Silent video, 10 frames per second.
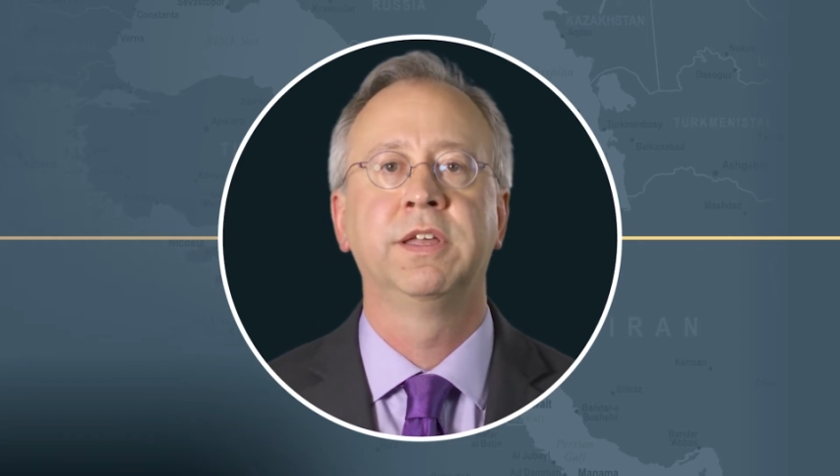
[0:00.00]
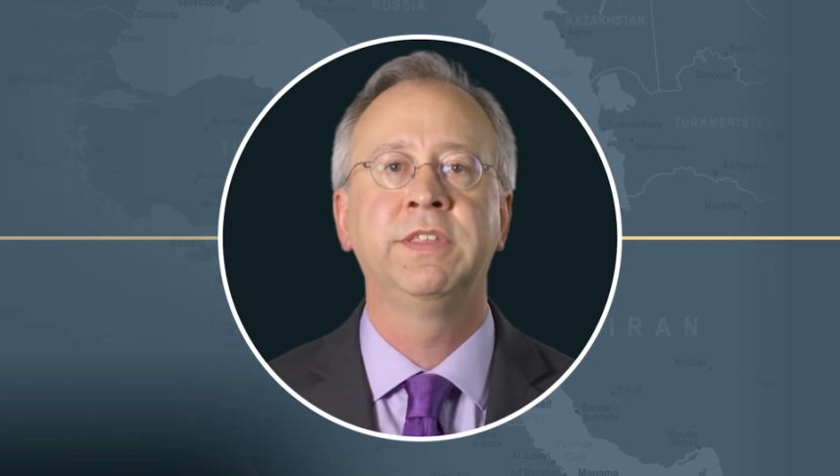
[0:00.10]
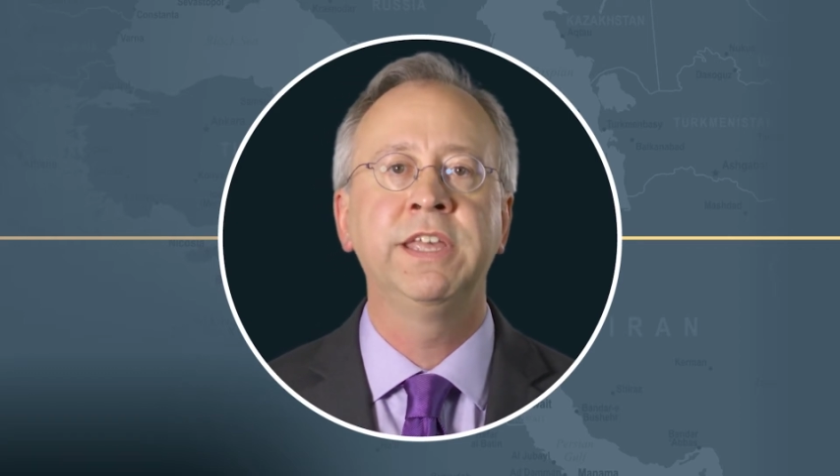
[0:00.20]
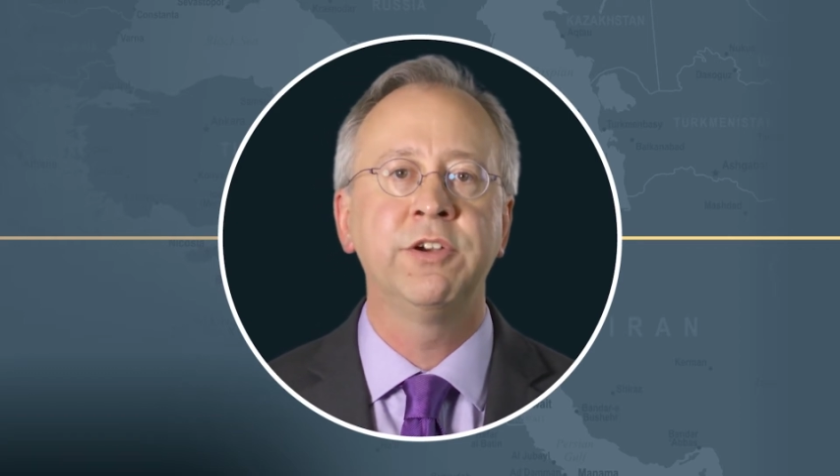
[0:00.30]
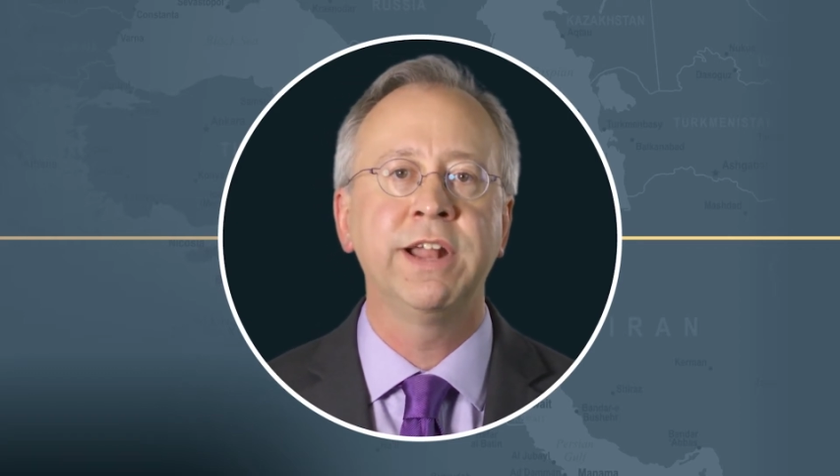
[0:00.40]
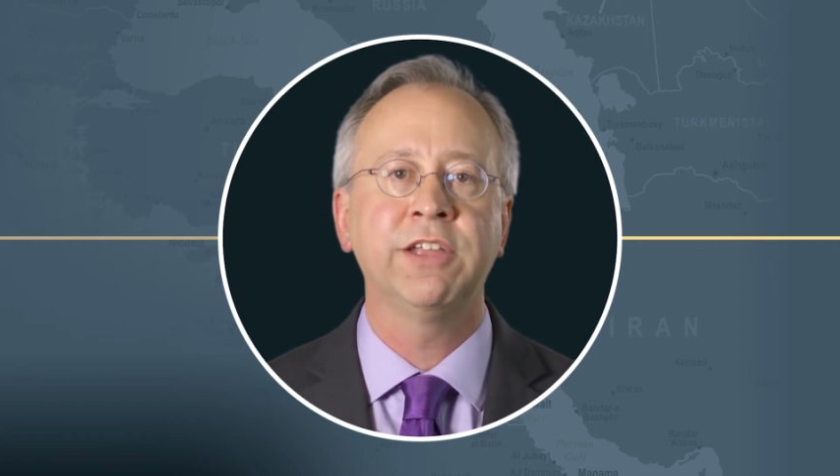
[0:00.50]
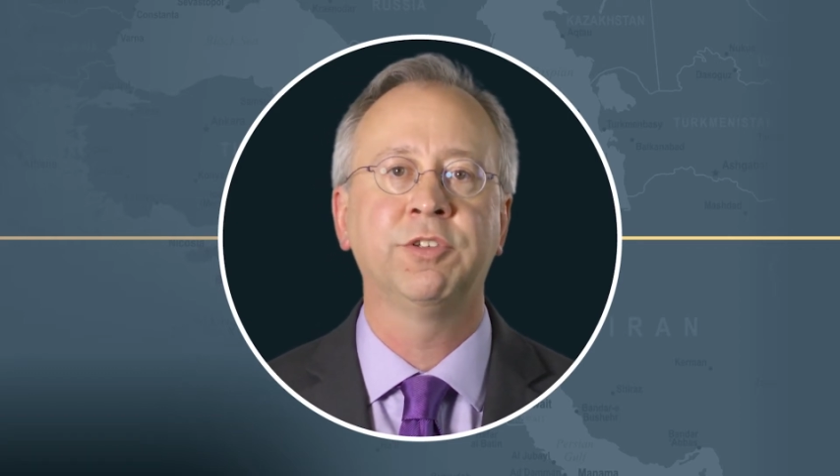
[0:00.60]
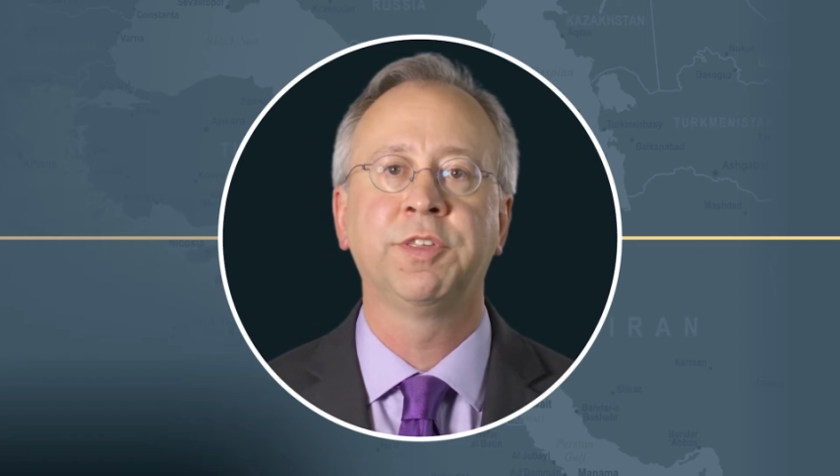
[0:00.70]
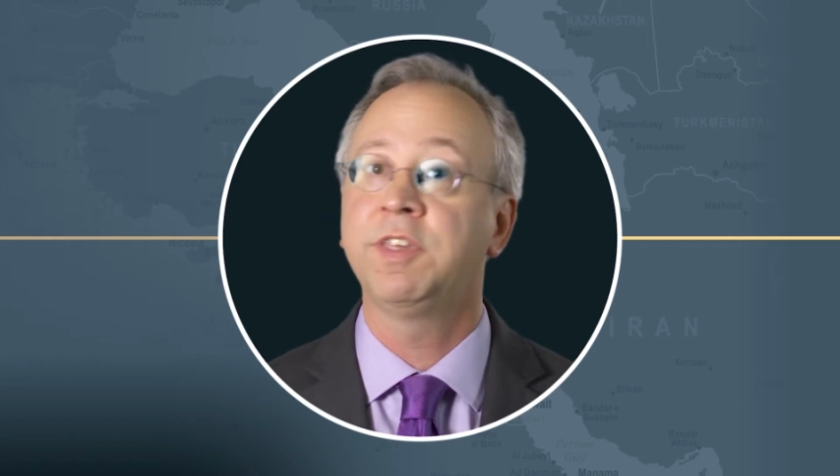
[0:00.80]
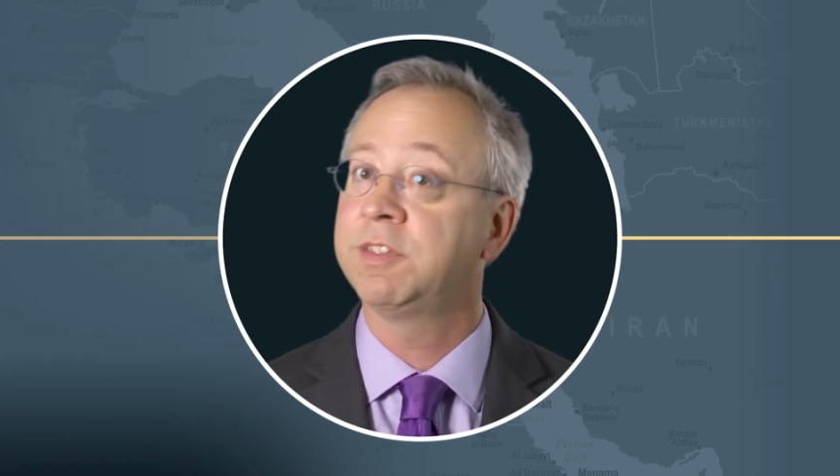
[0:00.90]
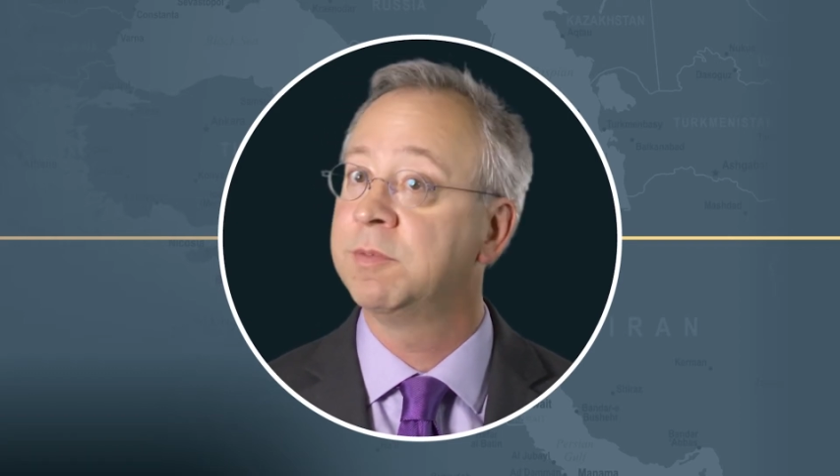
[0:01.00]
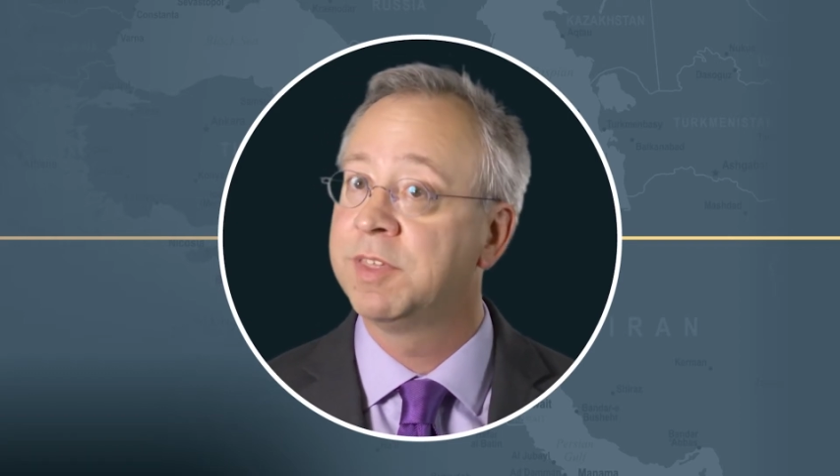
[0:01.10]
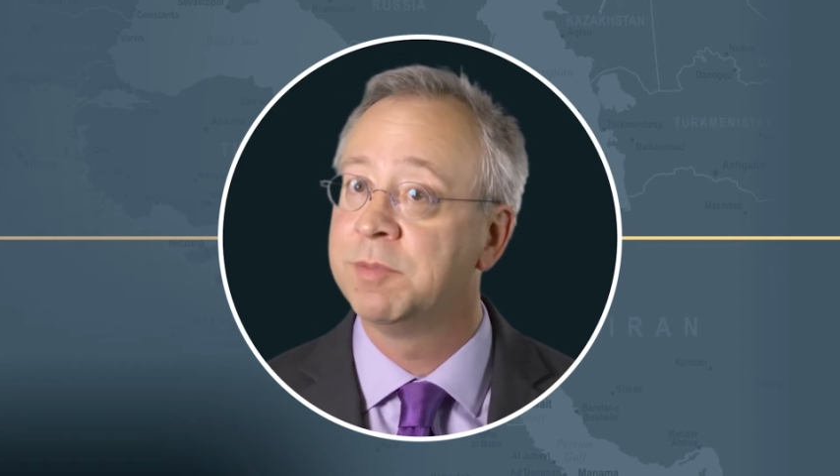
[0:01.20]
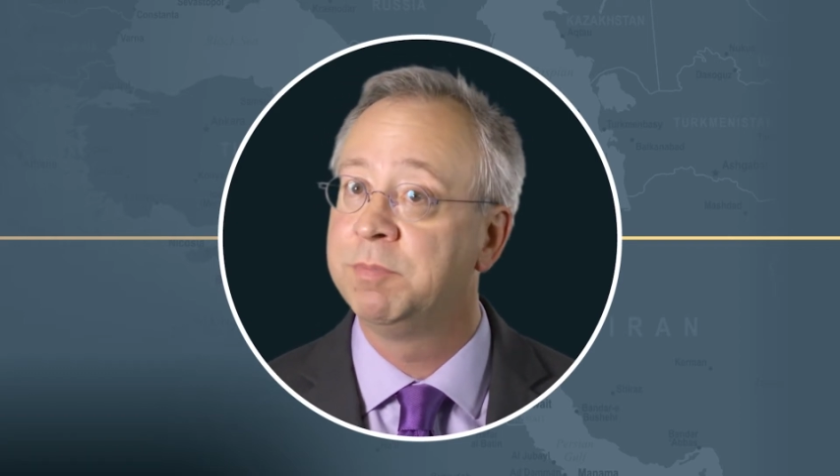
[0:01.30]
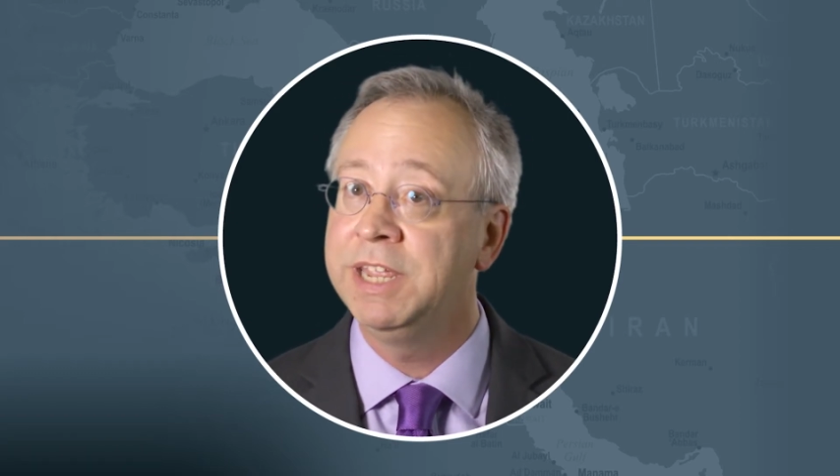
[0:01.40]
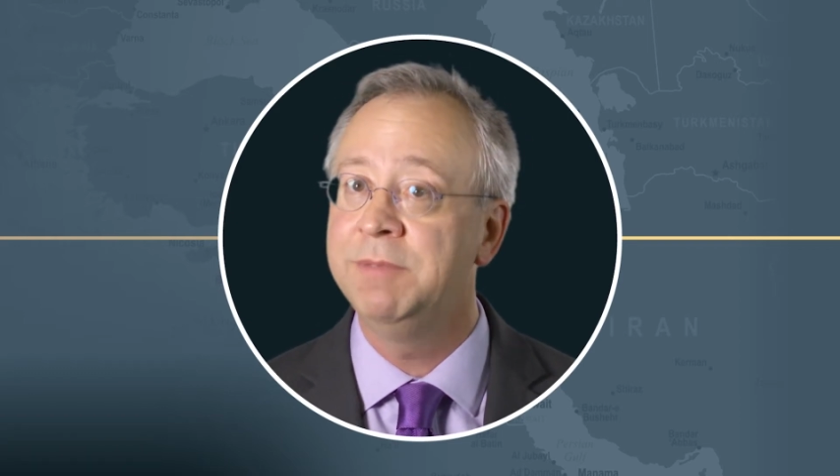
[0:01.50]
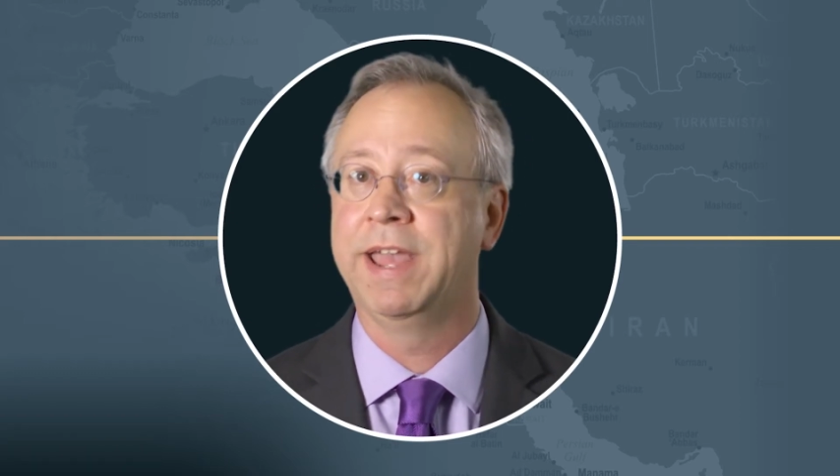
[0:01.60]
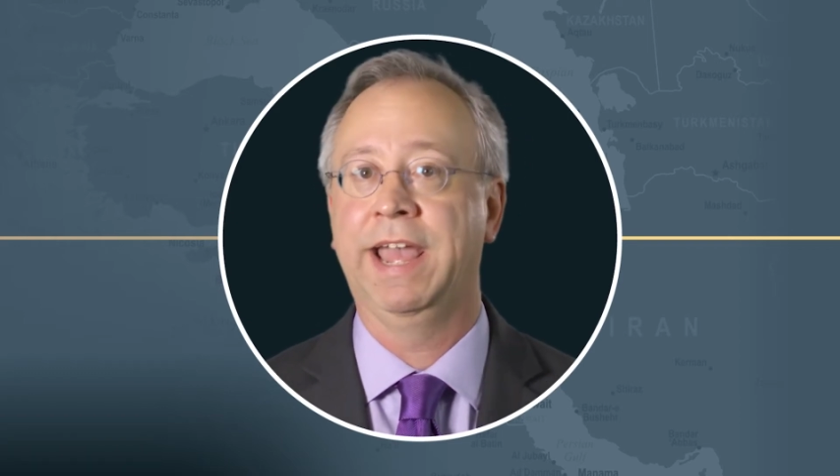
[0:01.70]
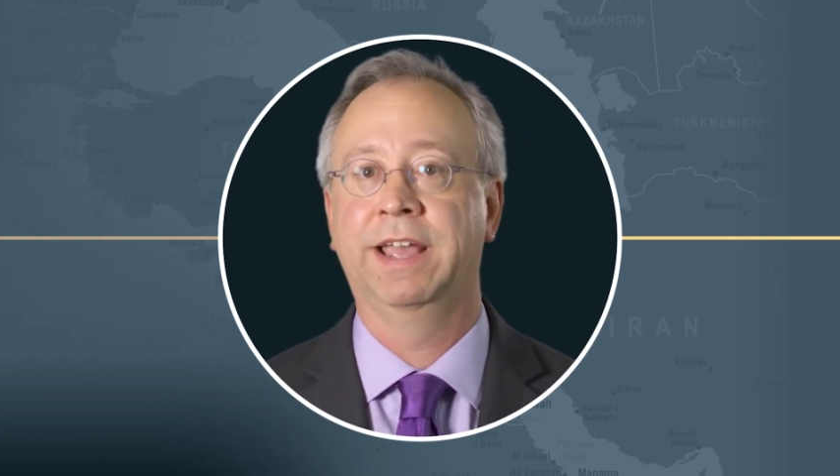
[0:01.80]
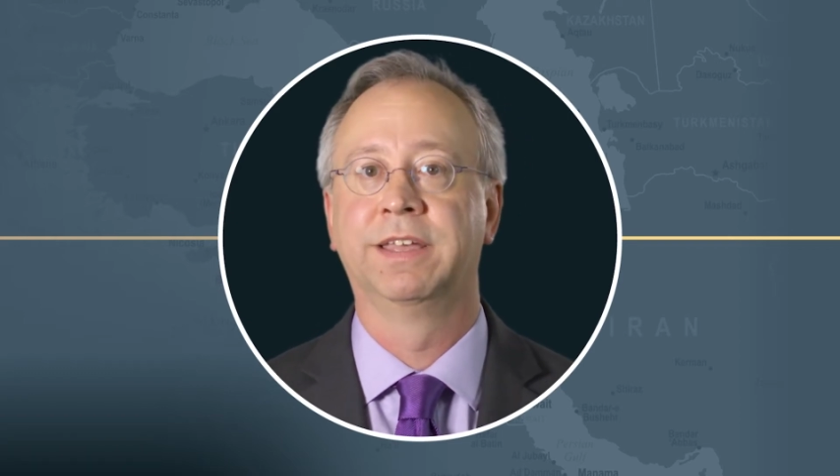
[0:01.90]
The international system isn't
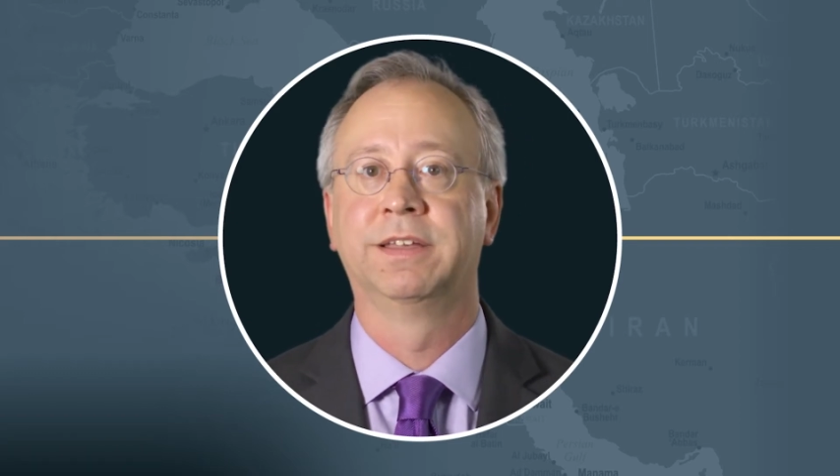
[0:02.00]
beanbag.